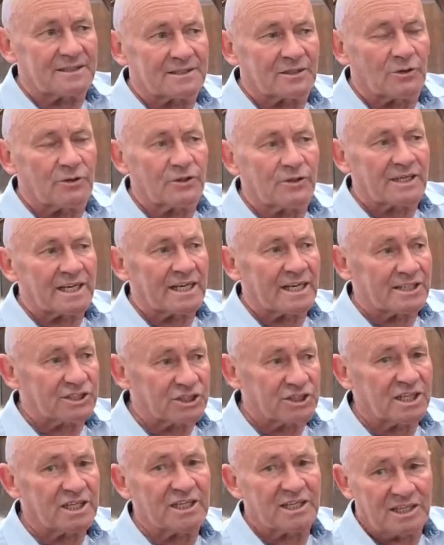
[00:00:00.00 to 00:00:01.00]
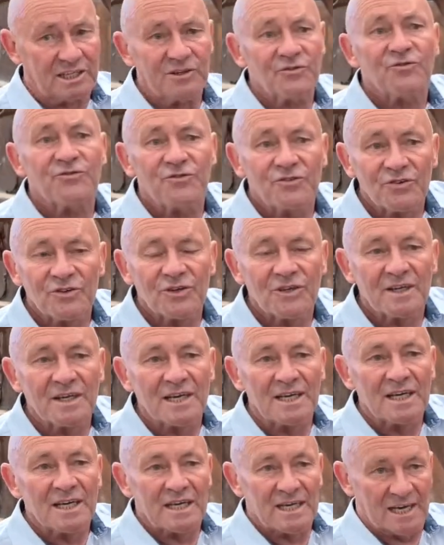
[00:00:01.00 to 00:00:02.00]
you can achieve
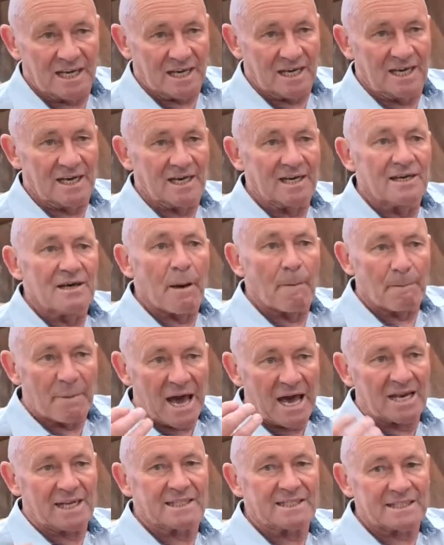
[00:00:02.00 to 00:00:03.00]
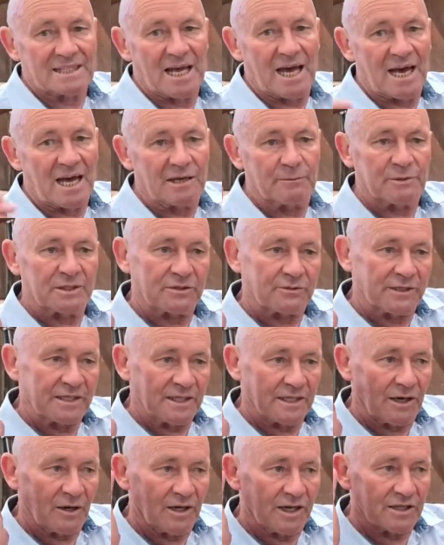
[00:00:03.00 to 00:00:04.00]
a balanced line between
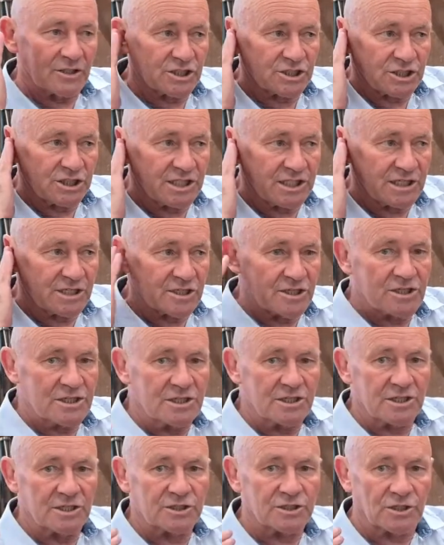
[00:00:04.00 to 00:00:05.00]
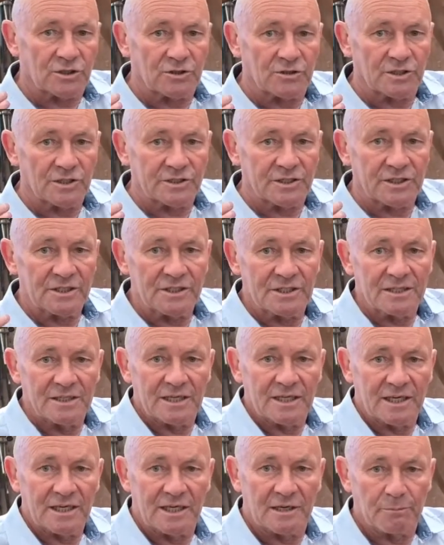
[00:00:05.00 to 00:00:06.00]
ear, shoulder,
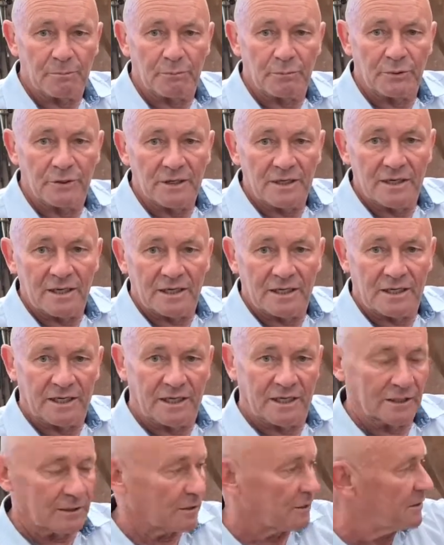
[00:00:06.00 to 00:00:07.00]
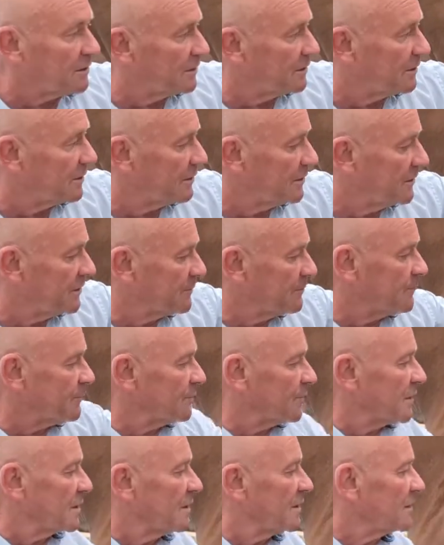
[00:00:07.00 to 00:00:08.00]
hip, heel.
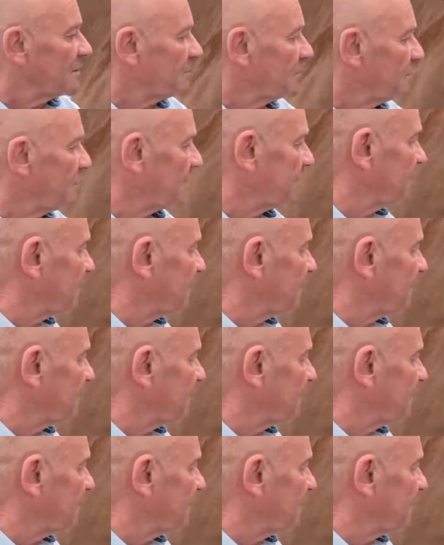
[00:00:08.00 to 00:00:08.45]
What